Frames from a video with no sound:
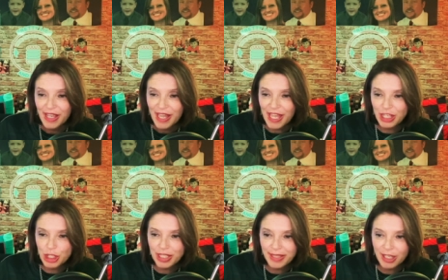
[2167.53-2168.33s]
and
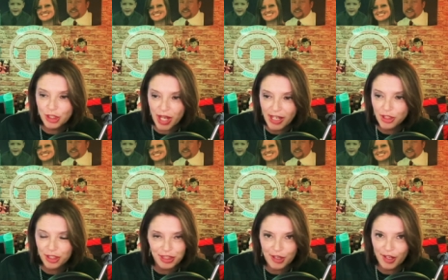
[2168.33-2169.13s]
she said Jake
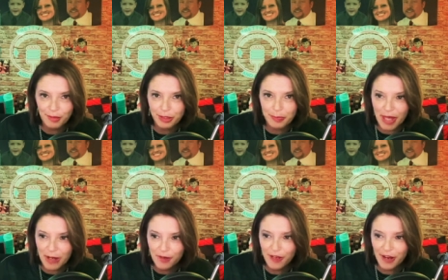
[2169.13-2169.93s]
just thought he was
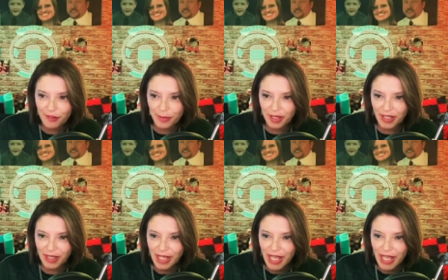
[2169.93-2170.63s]
better than everybody